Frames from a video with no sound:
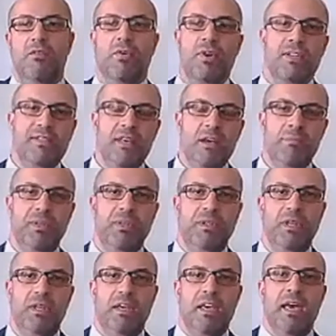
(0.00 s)
For
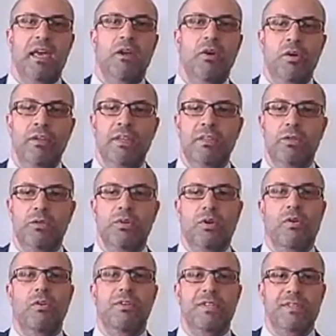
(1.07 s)
example, according to the
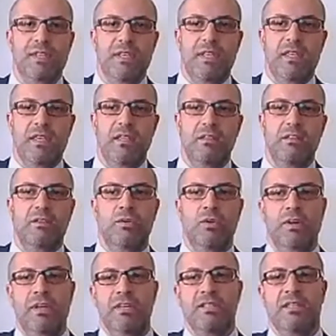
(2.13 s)
OECD,
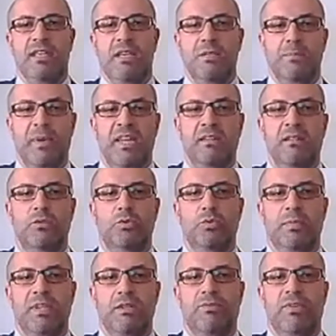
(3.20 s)
Turkey is expected to
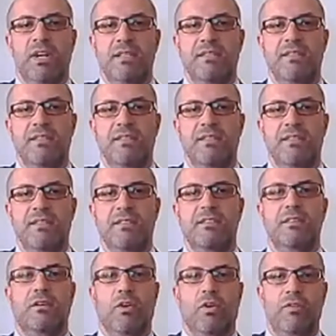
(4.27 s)
be the
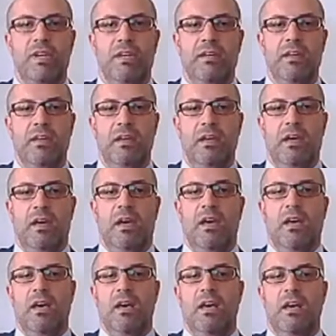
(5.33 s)
fastest growing
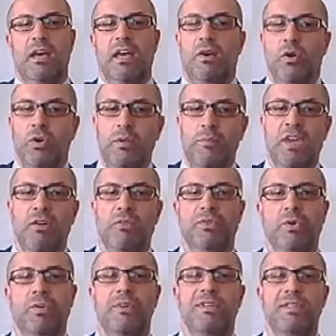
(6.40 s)
uh, economy of the
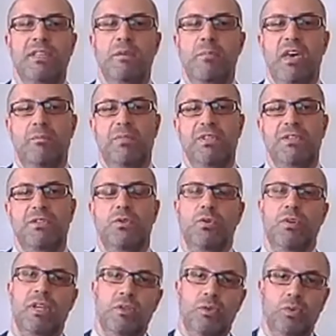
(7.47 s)
OECD members
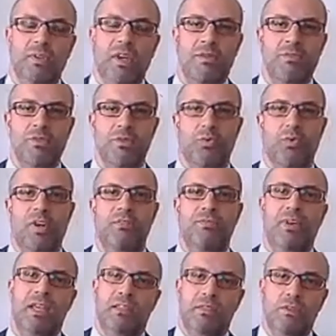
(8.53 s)
during
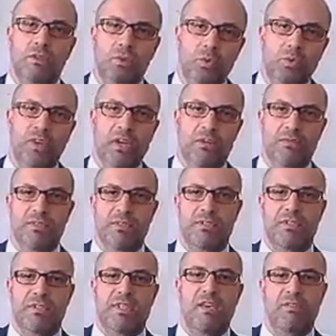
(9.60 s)
2012 and
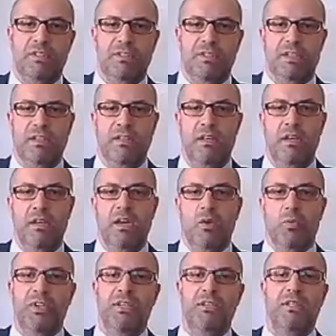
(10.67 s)
2017,
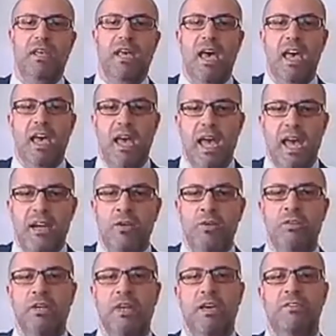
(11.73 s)
with an
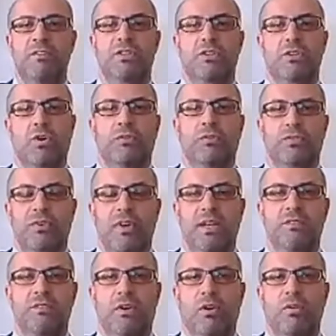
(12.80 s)
annual average growth
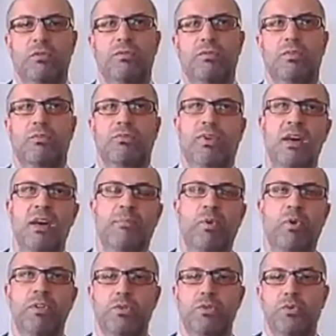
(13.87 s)
rate of
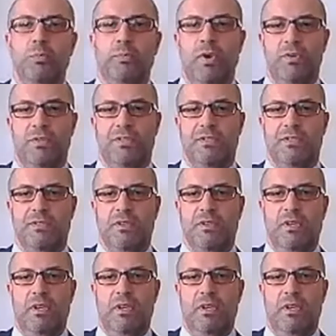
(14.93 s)
5.2%,